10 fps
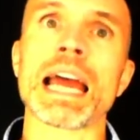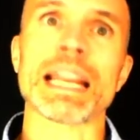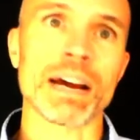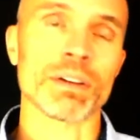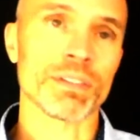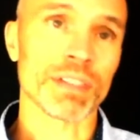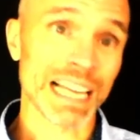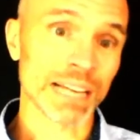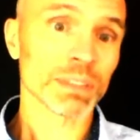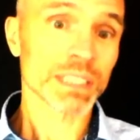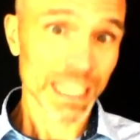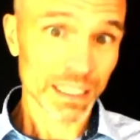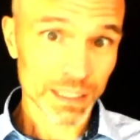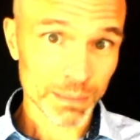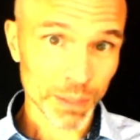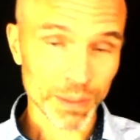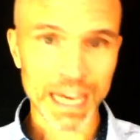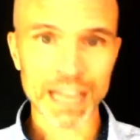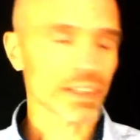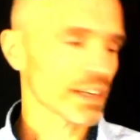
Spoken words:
and how does the language tell us about that,